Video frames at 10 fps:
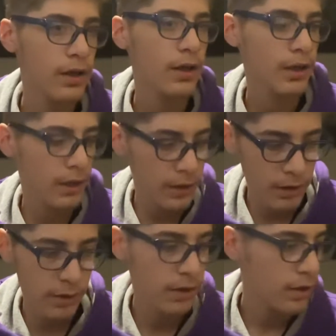hey,
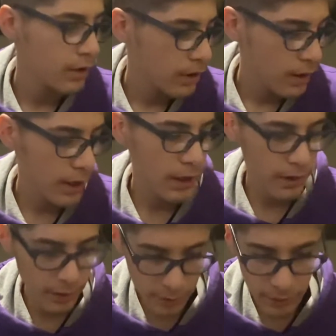
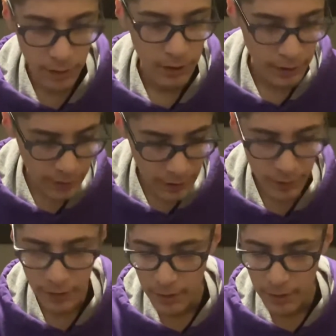hey, hey.